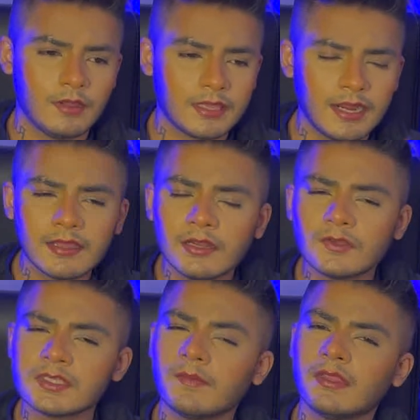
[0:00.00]
getting into
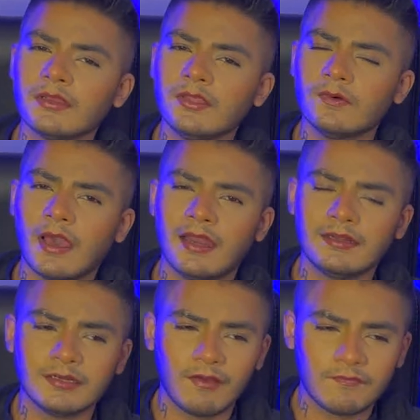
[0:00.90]
something new
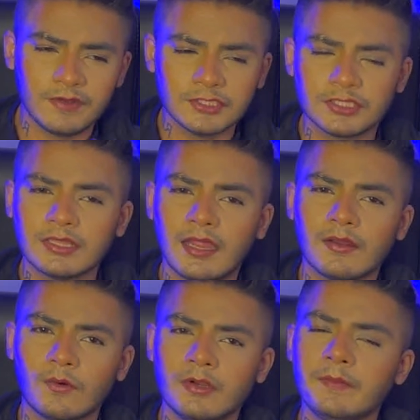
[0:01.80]
and finishing that
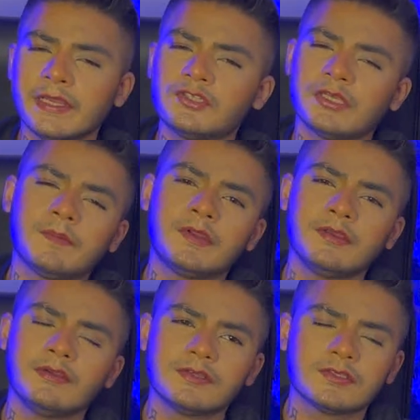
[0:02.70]
old big chapter,
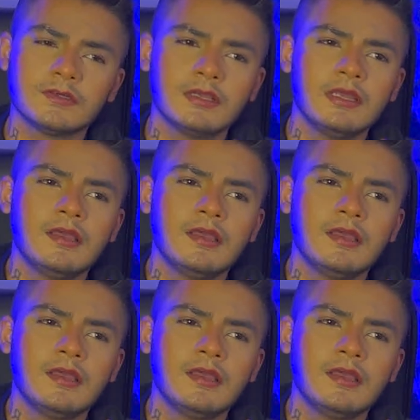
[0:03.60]
So